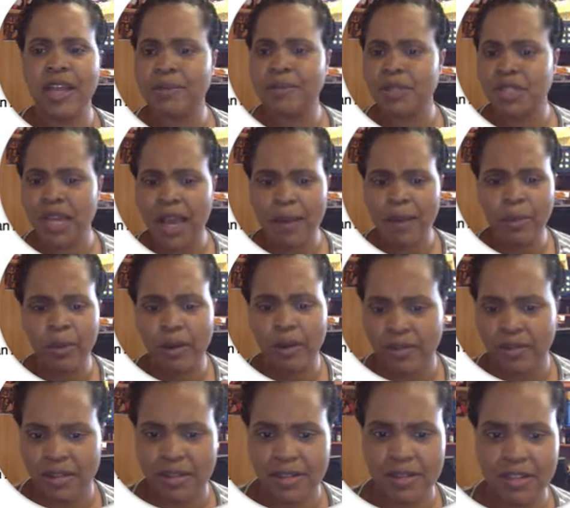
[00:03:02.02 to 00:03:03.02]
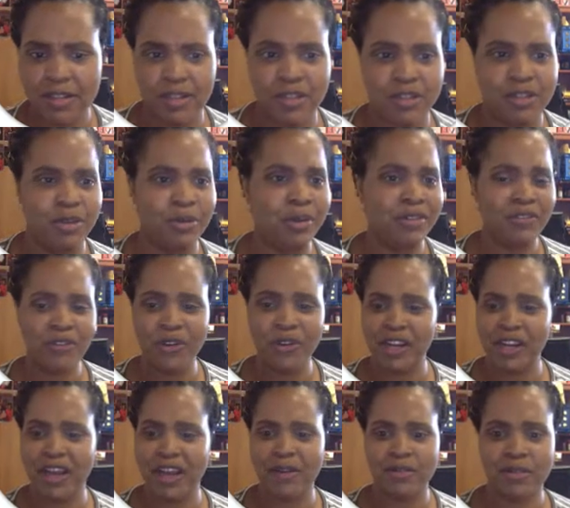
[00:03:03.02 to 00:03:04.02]
job, whoever this is, doing
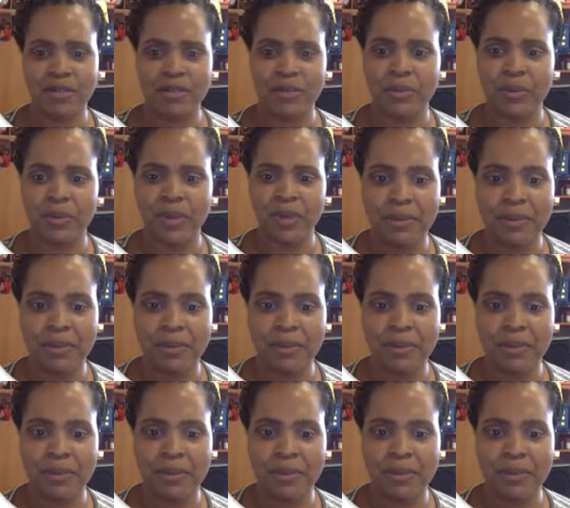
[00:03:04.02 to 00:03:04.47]
40 hours a week.